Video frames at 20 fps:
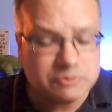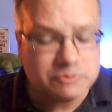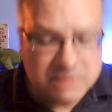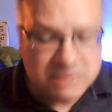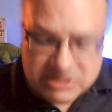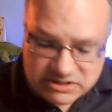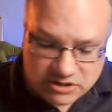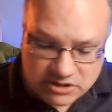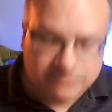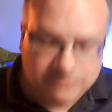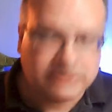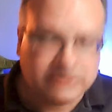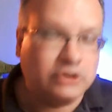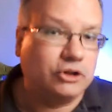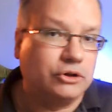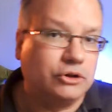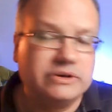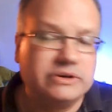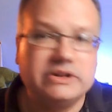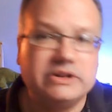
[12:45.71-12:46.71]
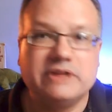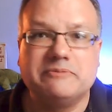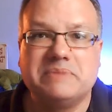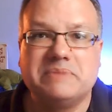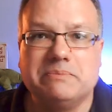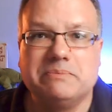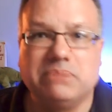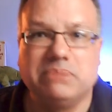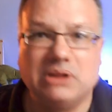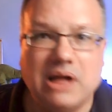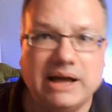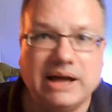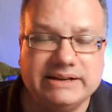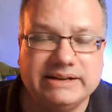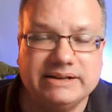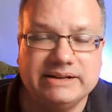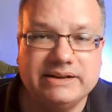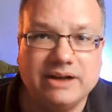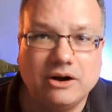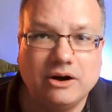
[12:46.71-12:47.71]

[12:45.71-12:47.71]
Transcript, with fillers: myself included, have been blinded